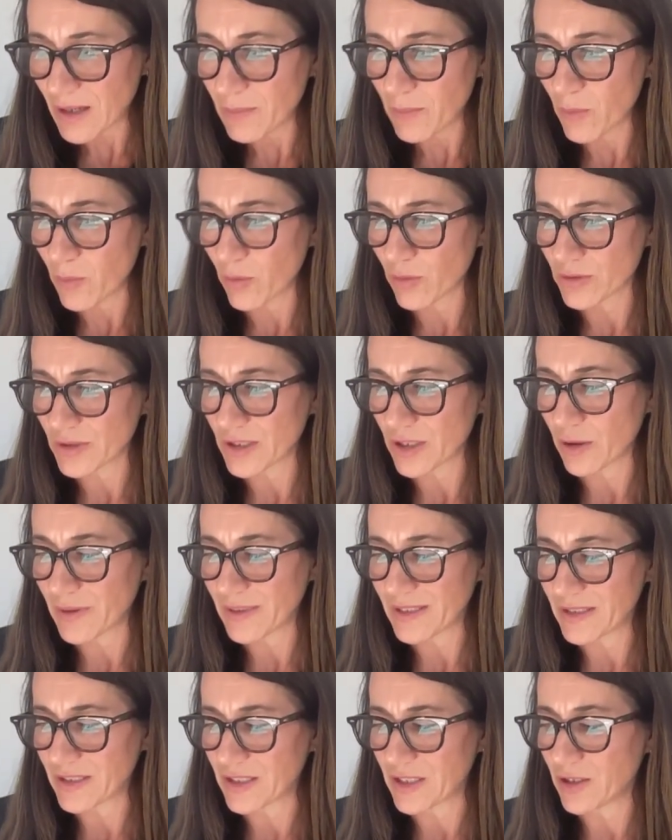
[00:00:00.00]
was
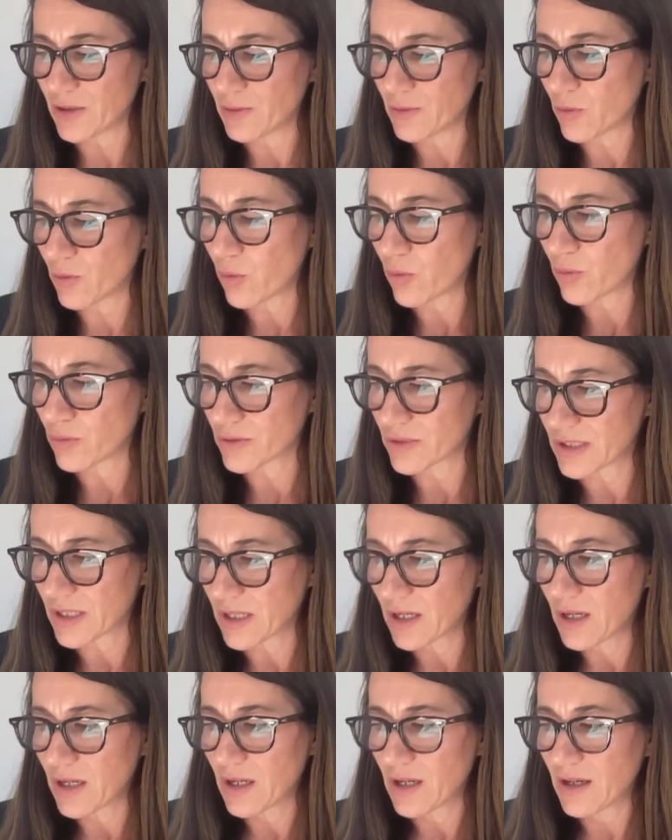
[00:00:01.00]
going to cause
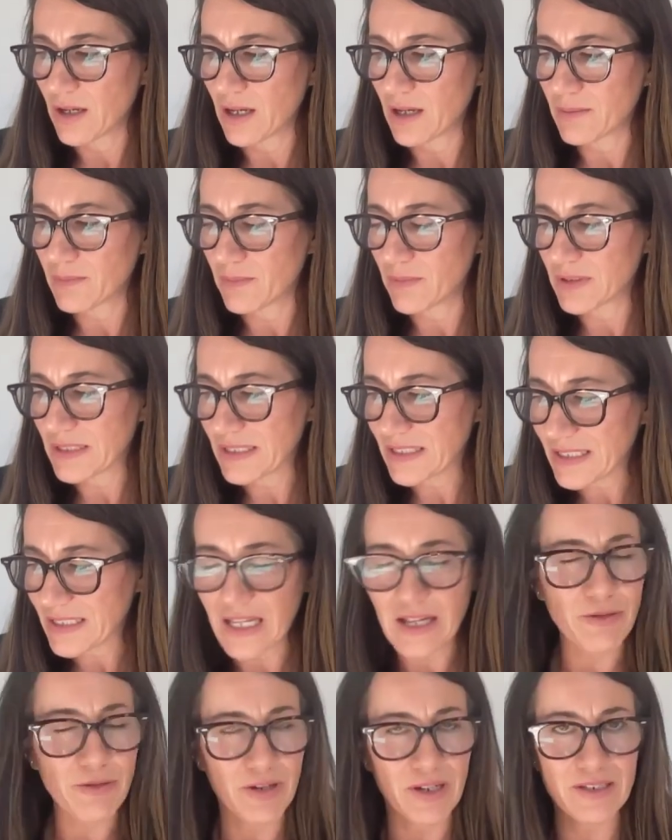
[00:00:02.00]

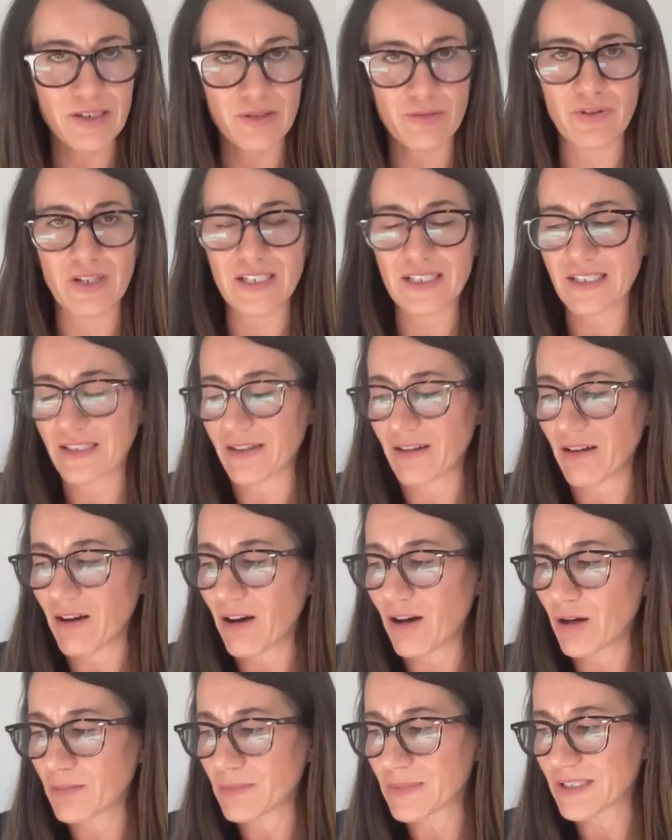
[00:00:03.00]
serious risk and
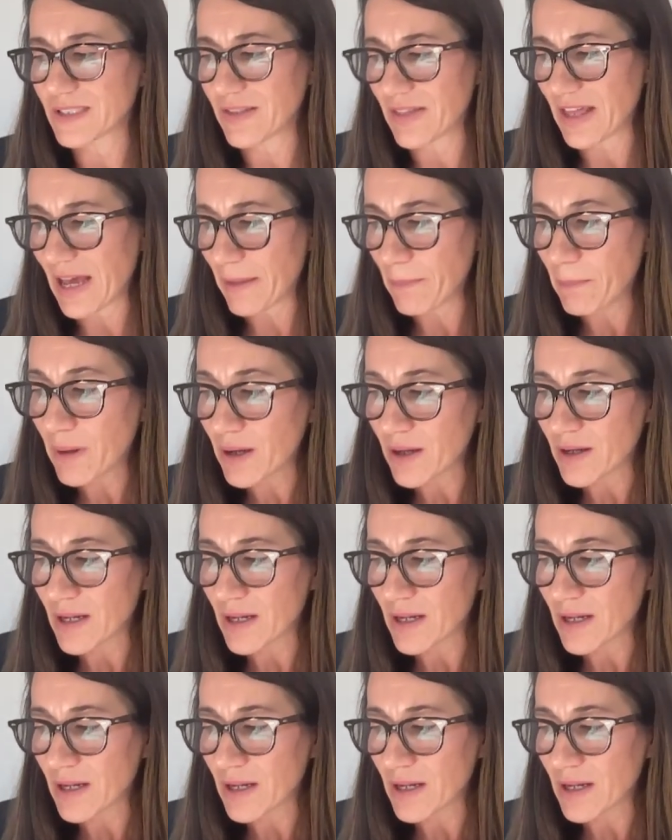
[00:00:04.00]
harm to them.